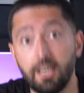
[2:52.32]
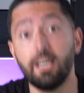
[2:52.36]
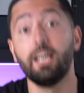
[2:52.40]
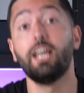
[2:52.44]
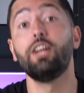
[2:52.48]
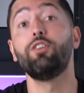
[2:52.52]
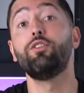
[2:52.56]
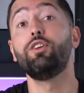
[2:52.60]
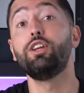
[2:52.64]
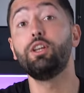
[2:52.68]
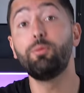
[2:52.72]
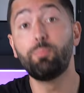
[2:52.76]

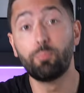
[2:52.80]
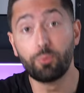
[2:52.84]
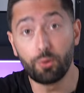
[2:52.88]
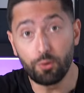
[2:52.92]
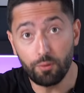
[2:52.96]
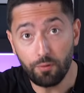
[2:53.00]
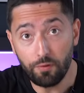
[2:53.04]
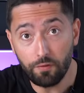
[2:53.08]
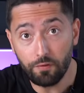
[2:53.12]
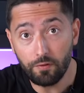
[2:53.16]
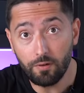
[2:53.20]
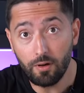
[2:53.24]
And you need
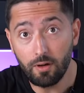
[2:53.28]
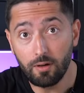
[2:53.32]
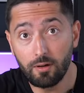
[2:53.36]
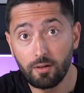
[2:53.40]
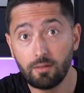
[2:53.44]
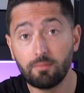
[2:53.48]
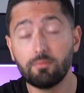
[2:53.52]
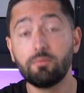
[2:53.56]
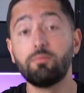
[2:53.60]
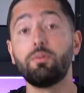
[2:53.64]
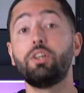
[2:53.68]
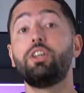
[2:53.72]
proof?
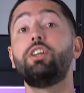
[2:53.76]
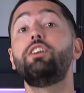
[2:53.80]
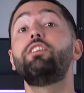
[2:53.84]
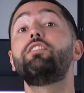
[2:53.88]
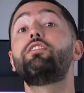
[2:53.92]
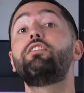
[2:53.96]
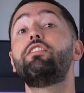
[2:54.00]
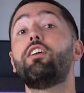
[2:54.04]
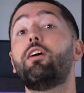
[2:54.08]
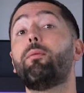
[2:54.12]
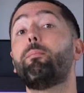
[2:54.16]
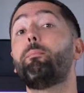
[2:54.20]

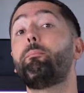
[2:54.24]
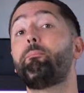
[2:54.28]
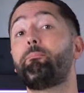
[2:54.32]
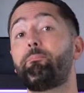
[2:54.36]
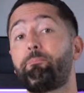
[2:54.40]
Here's some.